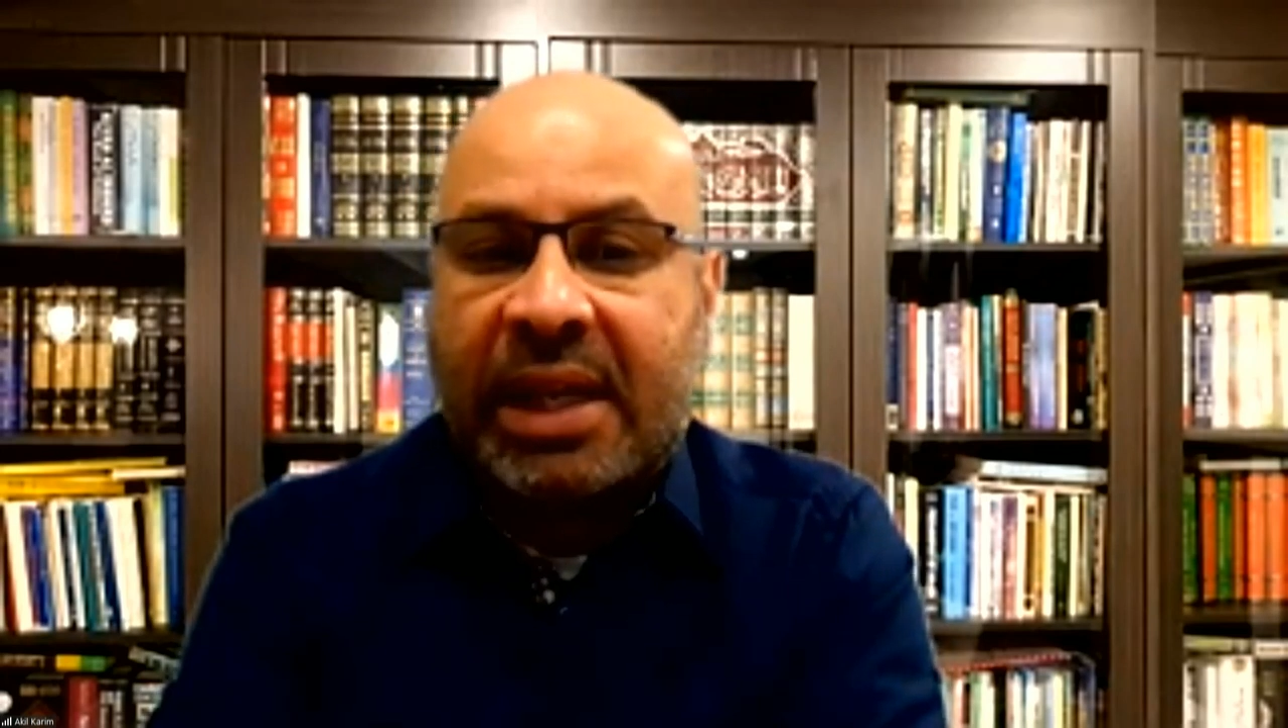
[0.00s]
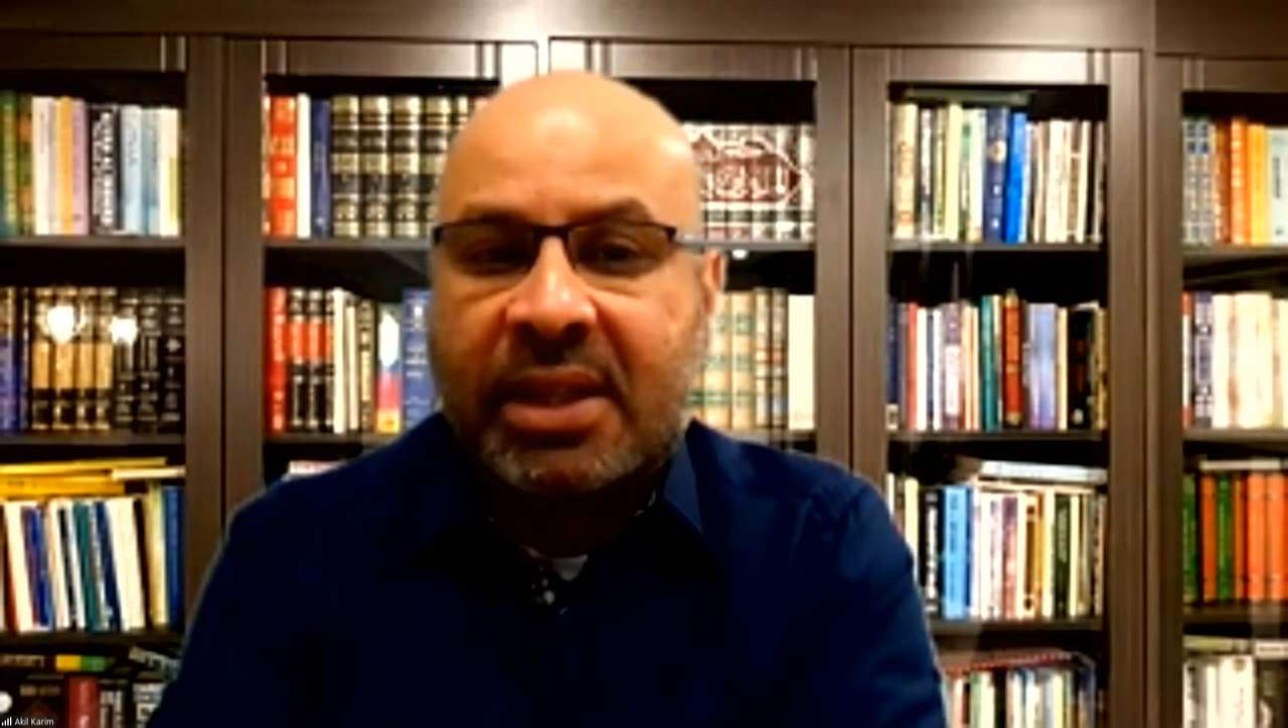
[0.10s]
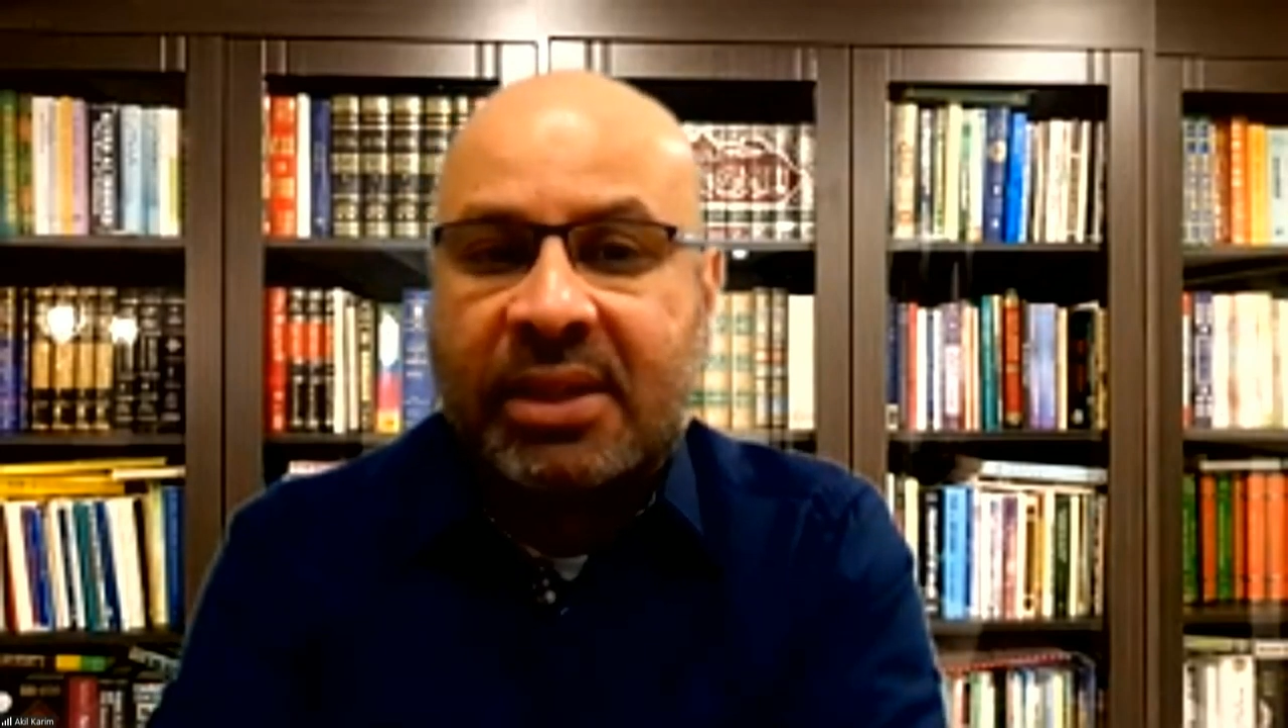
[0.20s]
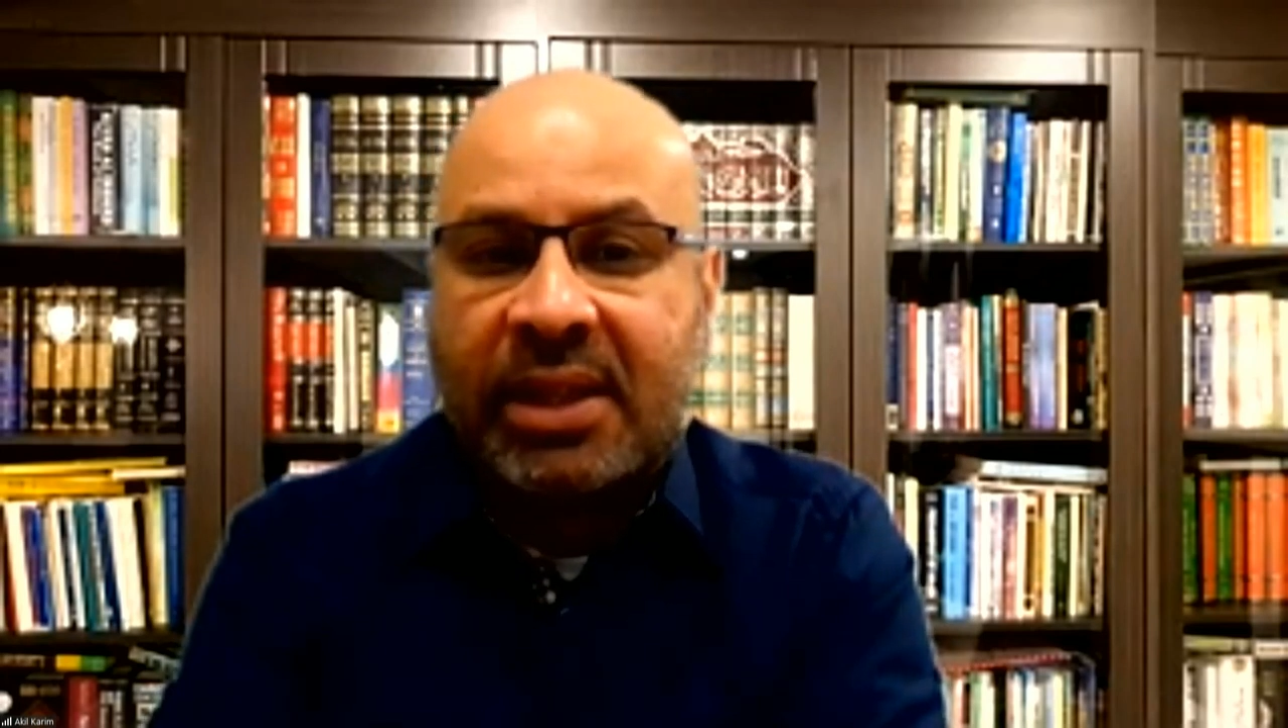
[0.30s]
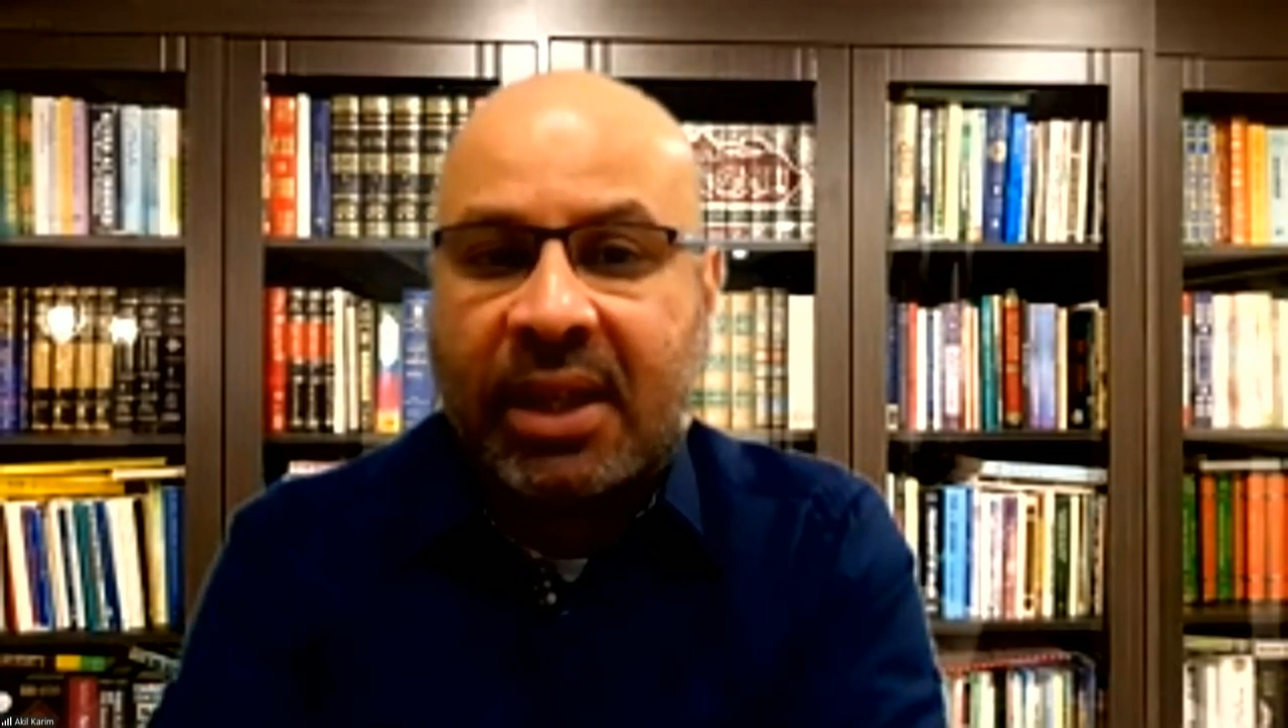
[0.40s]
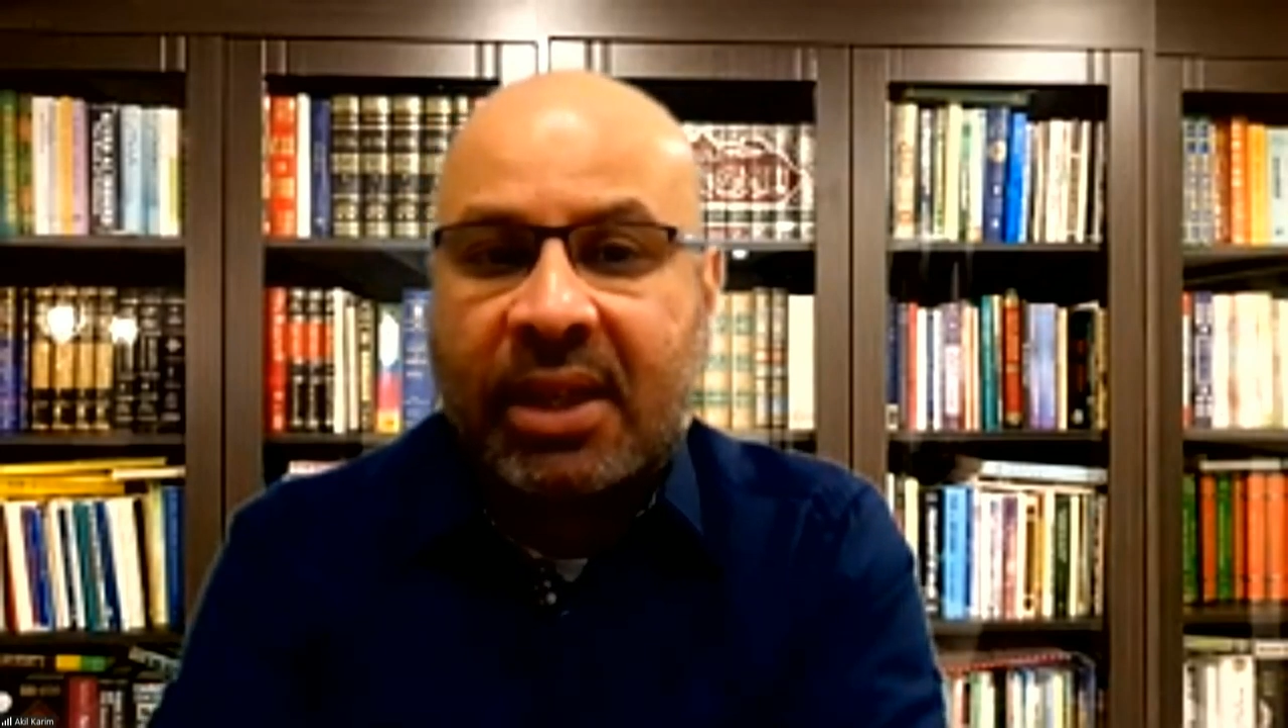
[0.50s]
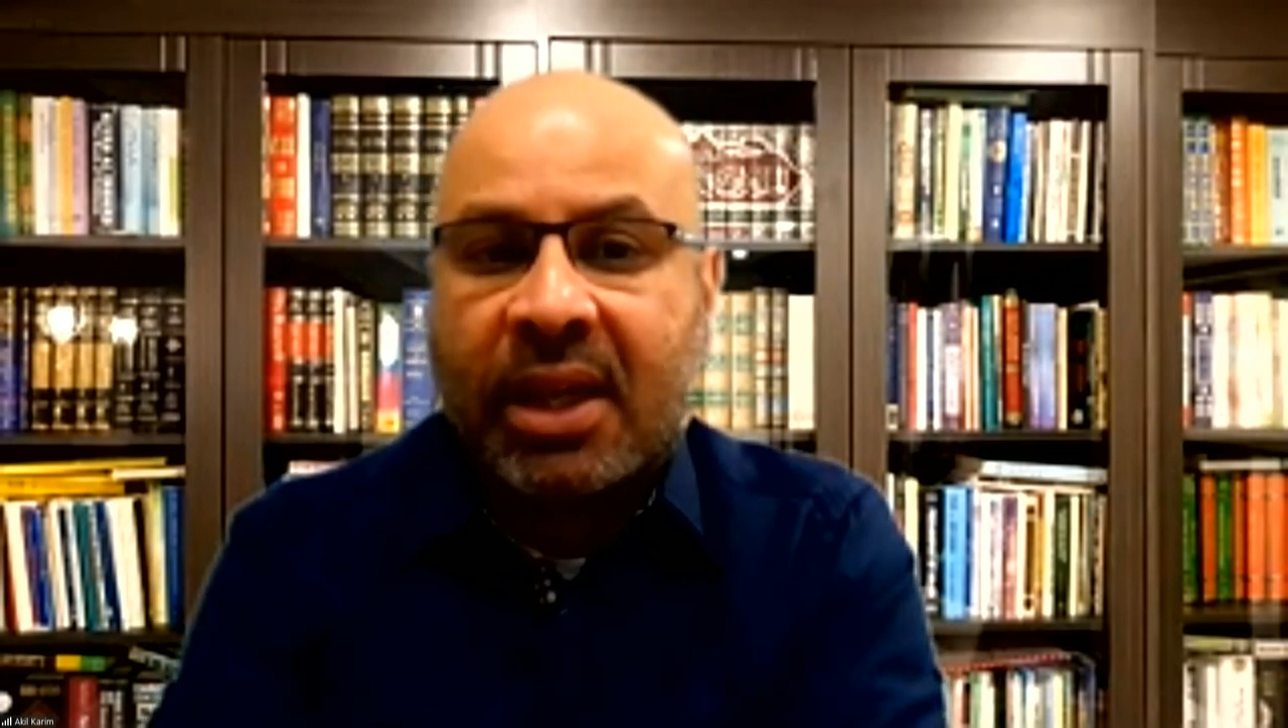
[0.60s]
to zinc,